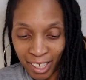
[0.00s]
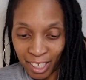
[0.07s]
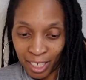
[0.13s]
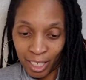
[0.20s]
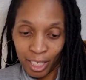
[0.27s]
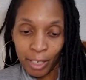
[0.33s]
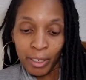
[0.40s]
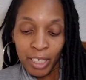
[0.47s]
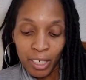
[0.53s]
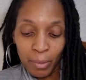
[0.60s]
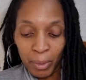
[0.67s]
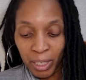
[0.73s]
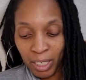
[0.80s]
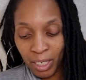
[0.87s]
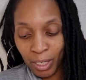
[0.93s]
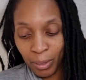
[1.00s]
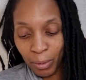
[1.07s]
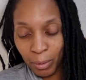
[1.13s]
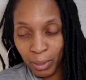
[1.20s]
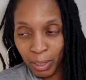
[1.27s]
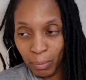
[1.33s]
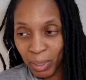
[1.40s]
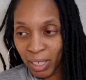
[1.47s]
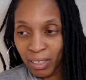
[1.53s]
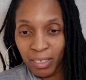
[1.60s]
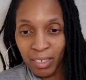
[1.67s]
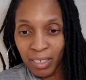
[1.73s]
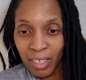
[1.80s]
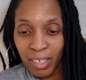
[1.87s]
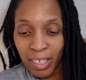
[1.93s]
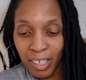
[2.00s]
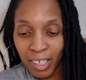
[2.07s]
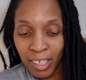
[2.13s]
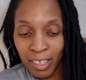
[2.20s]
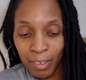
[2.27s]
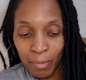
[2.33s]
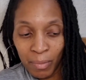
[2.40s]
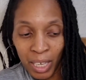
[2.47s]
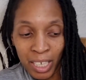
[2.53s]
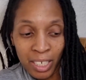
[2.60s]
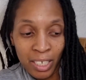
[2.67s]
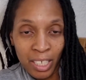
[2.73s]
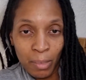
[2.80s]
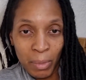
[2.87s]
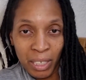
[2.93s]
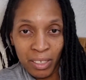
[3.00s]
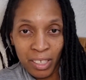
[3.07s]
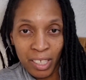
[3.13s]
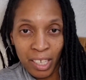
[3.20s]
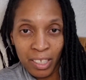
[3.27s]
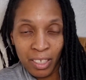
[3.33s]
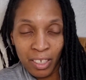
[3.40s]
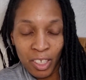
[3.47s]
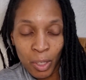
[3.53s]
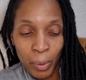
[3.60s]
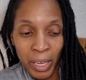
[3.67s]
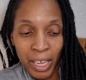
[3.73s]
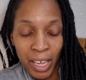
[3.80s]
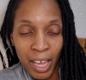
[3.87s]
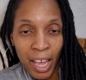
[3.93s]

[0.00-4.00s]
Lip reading: So I didn't bother to call them because I had an email to say it's on its way.